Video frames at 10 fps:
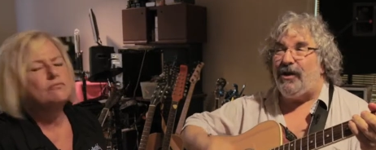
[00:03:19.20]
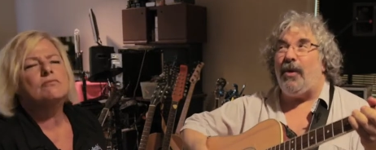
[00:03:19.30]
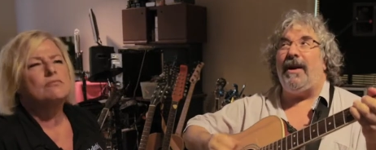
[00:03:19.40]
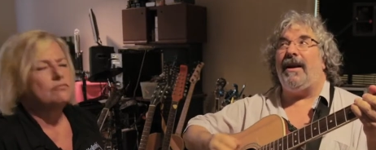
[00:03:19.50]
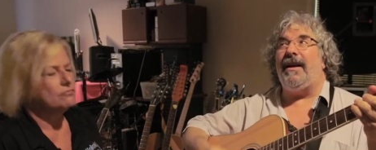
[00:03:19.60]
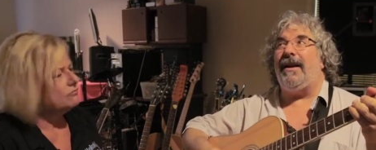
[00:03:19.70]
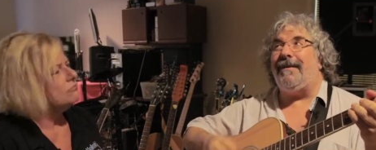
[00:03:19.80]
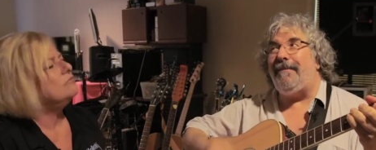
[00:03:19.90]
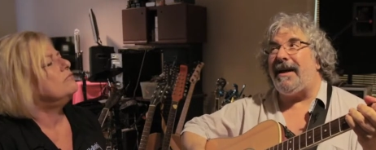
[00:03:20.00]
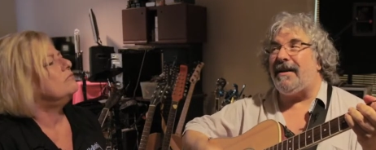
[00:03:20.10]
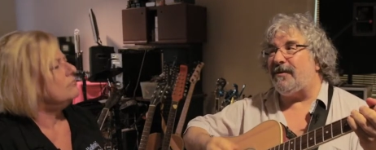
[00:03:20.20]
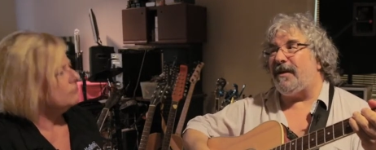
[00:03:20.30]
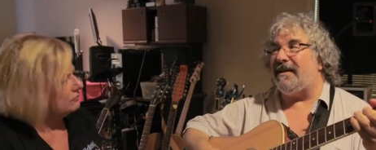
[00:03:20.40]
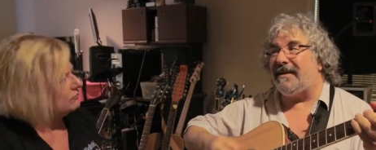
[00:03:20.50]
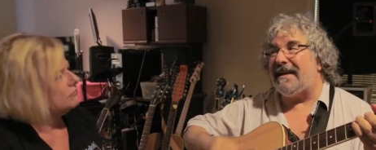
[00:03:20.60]
Speaker 1: Doing a little biz
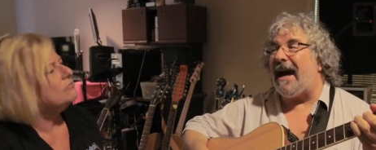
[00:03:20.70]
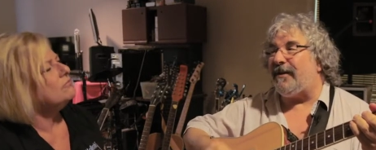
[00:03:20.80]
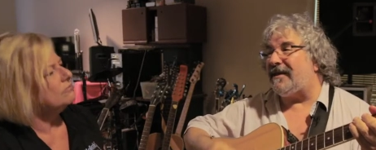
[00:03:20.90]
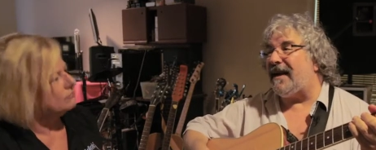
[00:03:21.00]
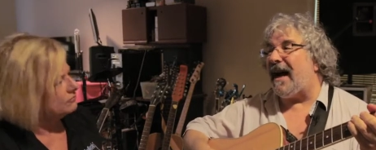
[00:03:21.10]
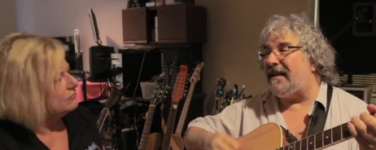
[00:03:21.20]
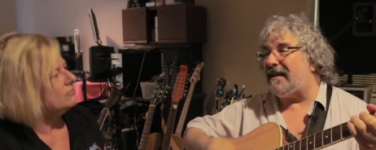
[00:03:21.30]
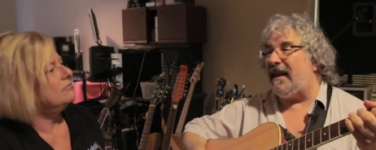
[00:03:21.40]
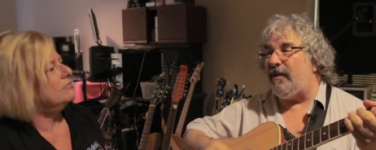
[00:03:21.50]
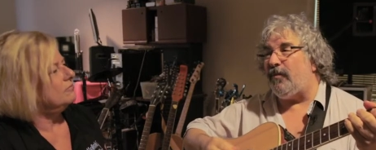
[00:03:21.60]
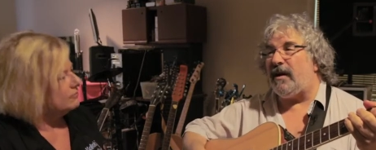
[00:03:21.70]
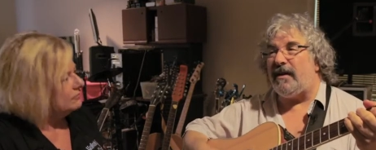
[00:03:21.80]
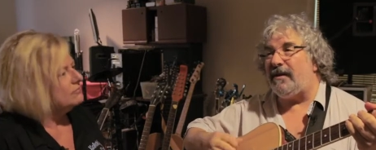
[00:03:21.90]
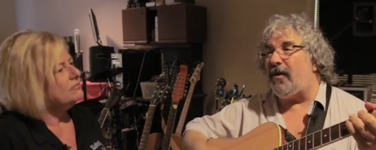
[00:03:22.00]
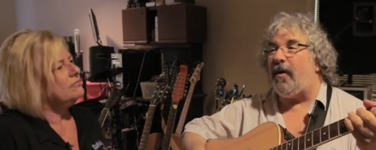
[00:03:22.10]
with Southside Slim when
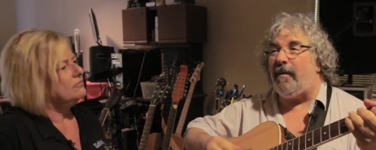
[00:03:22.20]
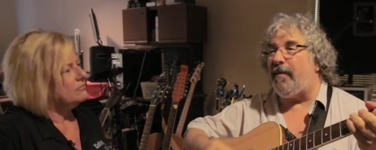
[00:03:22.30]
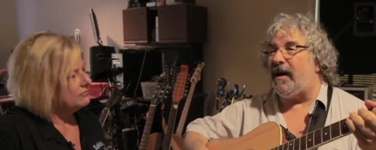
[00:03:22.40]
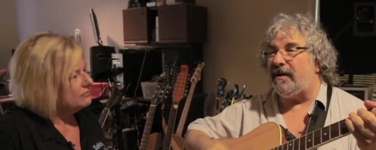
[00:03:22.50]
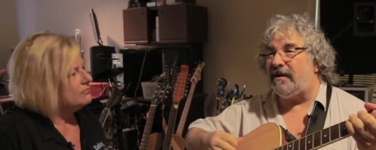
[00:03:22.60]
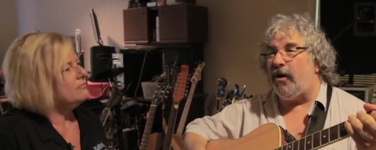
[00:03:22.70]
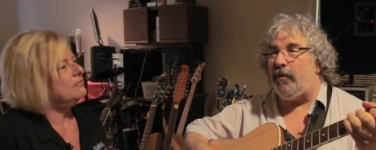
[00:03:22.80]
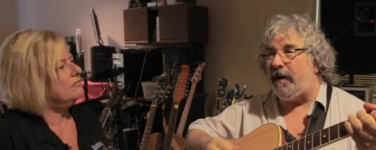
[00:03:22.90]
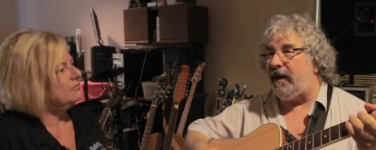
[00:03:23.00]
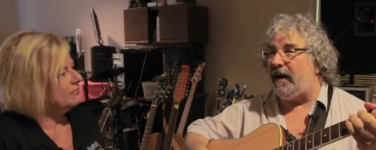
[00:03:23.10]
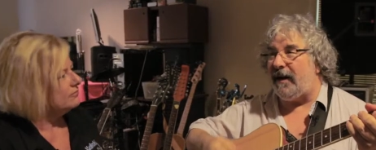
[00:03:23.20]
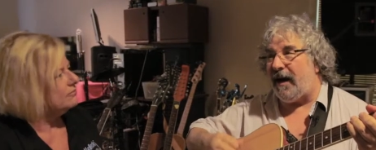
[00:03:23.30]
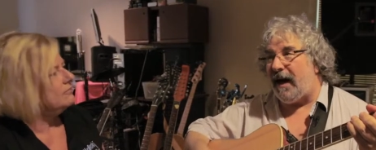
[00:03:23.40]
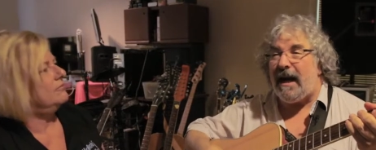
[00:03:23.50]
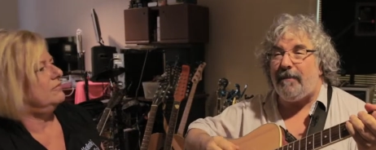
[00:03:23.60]
the door bust open and
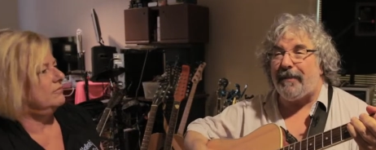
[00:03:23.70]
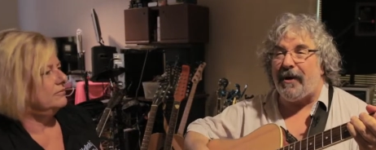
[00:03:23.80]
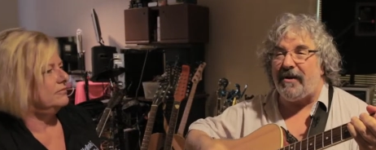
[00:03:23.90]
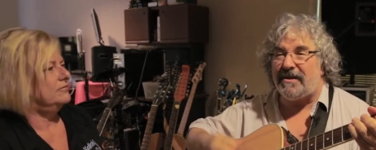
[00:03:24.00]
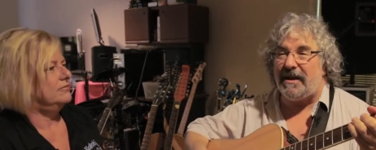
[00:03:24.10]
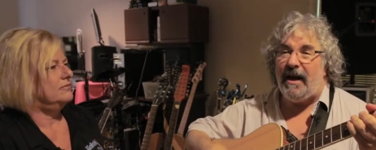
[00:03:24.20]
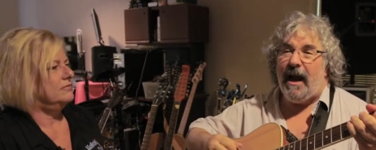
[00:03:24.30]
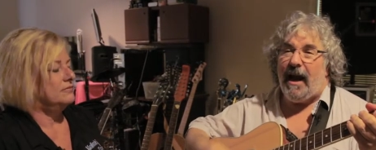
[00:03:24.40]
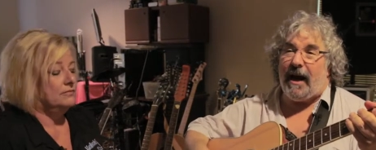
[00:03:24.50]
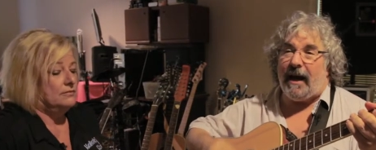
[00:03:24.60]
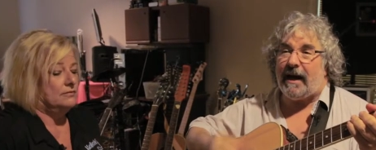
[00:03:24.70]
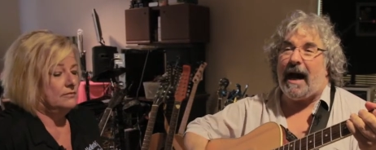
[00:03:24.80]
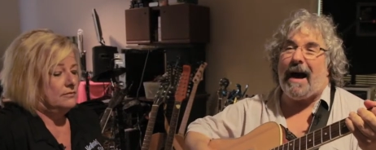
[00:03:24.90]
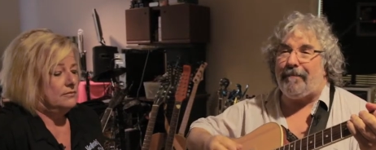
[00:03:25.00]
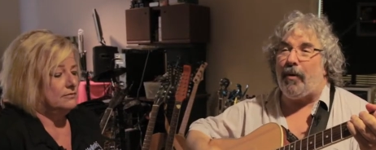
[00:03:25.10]
the heat burst in, and a
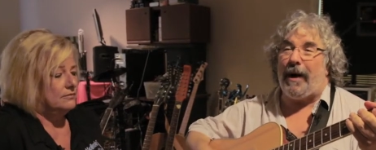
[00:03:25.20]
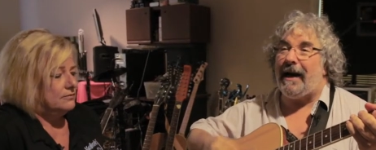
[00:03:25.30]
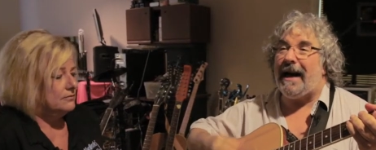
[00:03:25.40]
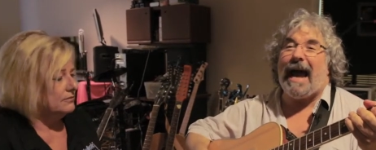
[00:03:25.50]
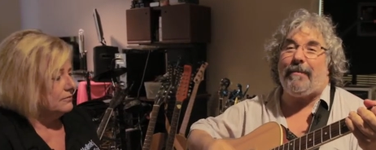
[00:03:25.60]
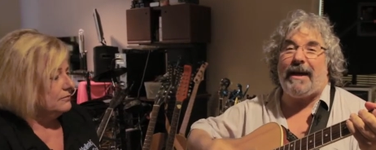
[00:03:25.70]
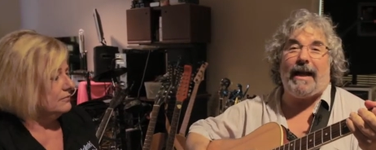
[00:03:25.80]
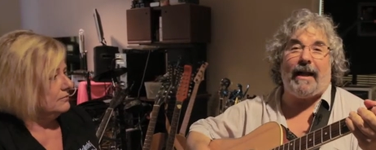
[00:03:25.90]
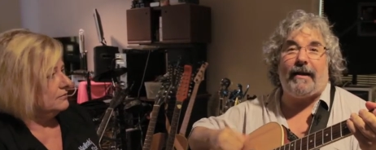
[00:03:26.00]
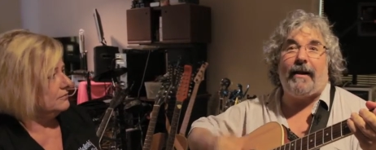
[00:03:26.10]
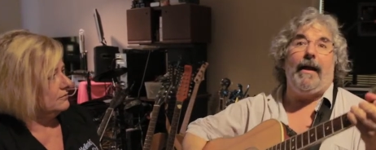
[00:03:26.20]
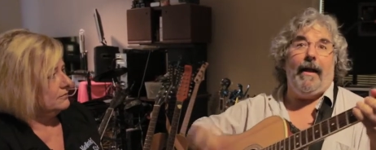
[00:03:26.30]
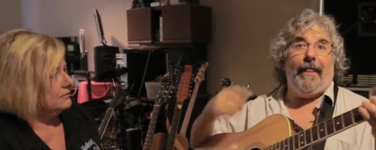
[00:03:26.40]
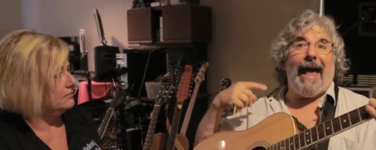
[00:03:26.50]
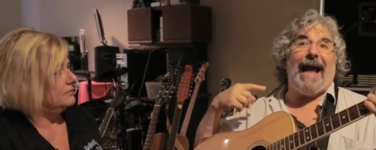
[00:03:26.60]
cop pointed at me yelling,
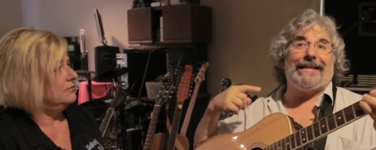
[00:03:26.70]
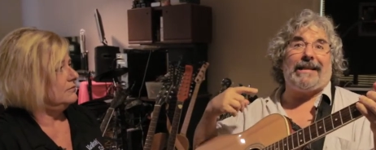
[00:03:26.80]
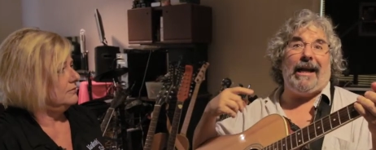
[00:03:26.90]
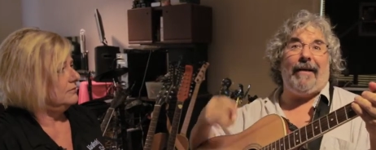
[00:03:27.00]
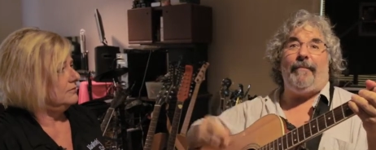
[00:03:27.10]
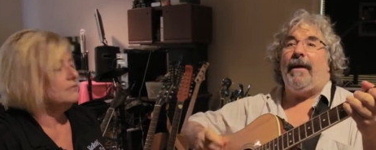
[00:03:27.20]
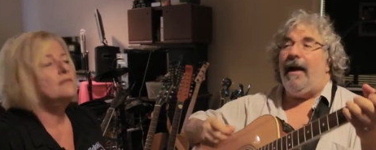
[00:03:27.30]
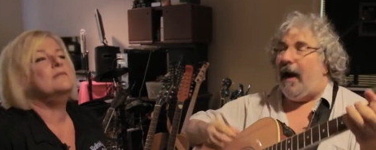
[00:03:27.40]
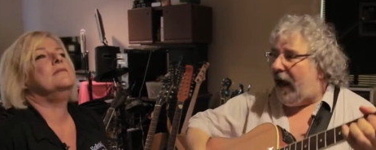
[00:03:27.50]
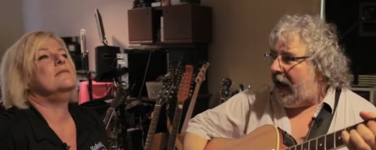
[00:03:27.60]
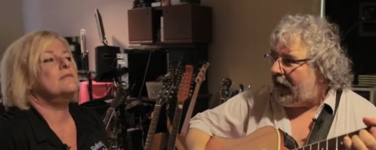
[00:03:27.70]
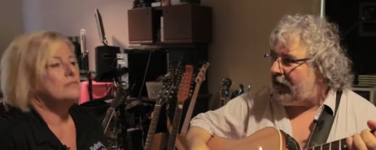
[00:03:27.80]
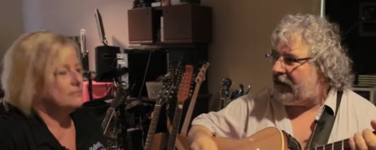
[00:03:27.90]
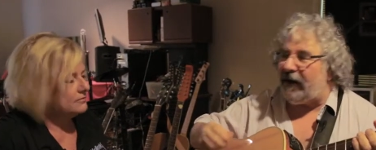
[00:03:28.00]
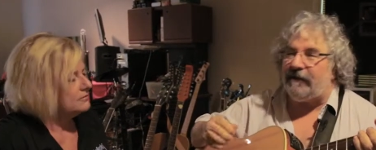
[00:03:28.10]
that's him.
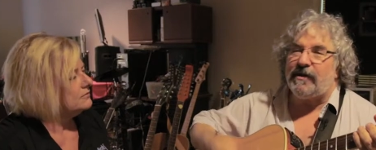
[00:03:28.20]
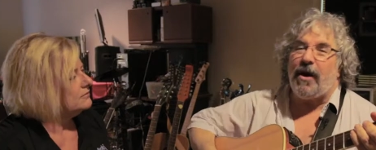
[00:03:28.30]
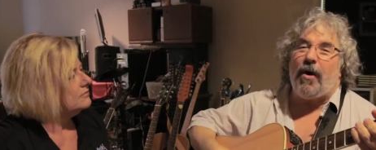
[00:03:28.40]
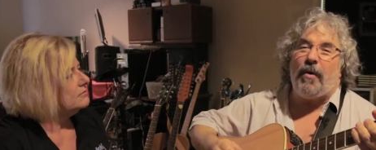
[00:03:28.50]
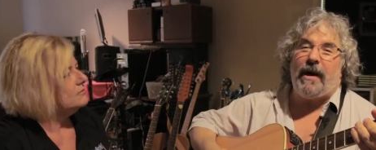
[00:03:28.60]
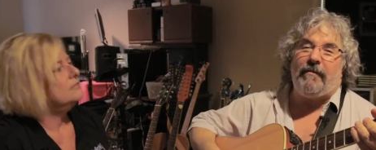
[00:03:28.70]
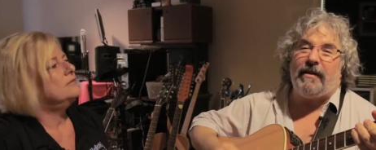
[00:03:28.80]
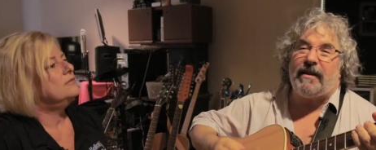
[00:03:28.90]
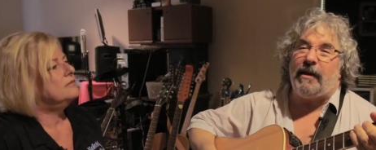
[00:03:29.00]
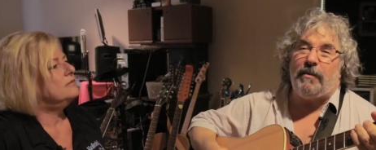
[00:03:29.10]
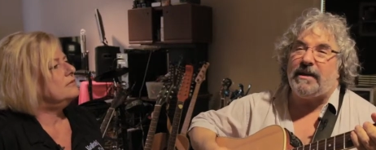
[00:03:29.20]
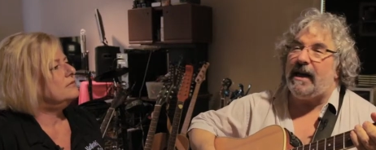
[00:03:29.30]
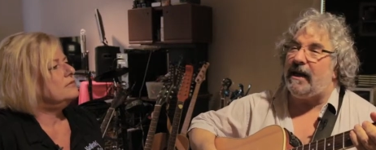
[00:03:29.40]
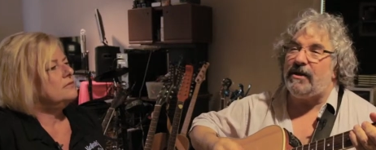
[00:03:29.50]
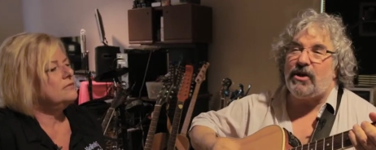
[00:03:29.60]
Handcuffs on, everything was
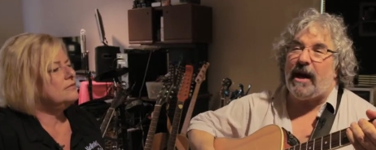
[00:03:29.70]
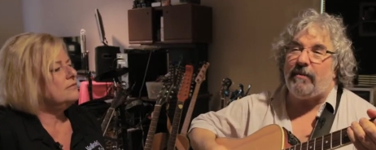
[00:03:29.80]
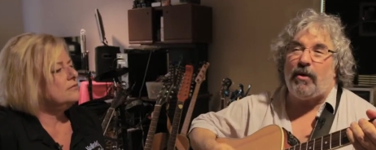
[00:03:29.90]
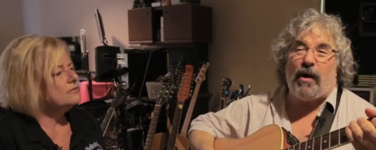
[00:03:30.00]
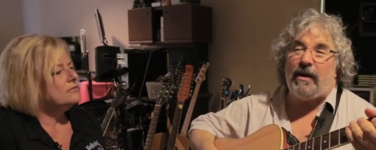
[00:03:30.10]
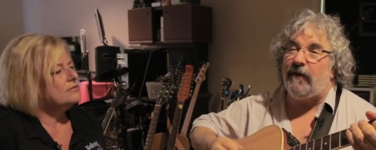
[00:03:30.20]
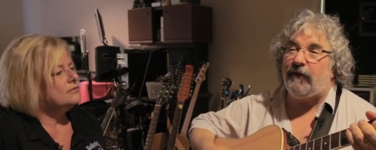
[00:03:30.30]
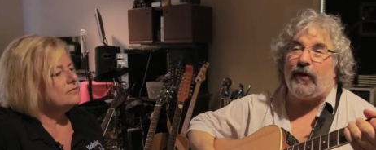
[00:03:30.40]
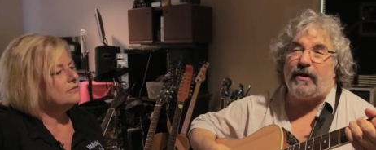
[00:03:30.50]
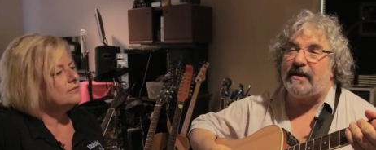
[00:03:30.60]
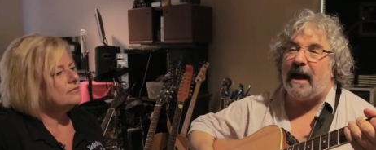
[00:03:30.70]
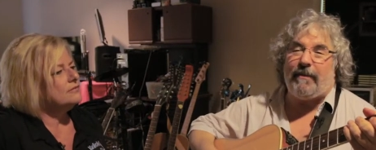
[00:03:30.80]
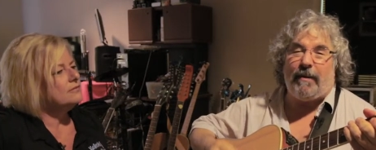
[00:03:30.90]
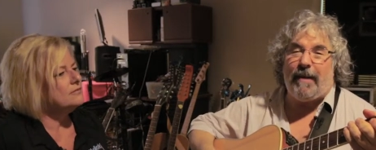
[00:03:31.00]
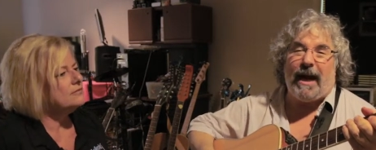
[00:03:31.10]
getting jammed. It wasn't the first time
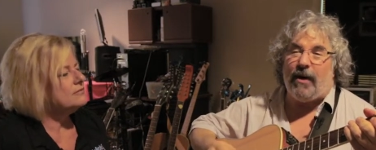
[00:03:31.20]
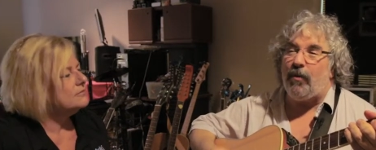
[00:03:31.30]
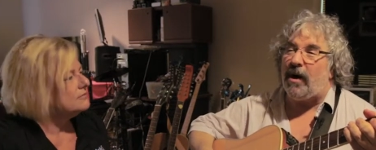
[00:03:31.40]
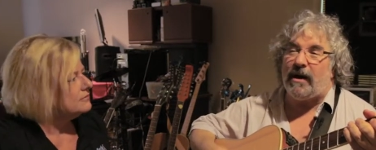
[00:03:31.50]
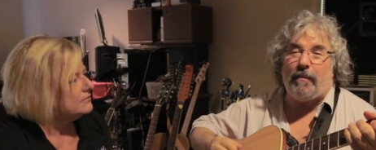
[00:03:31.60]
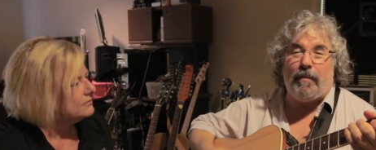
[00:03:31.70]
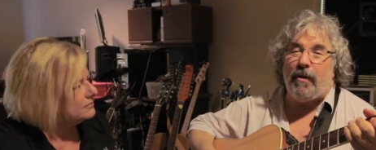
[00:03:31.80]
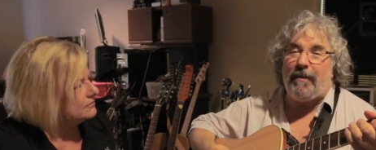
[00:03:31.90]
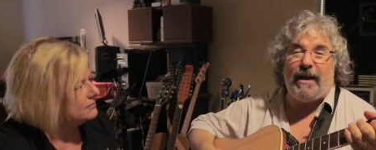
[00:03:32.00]
the man wanted to put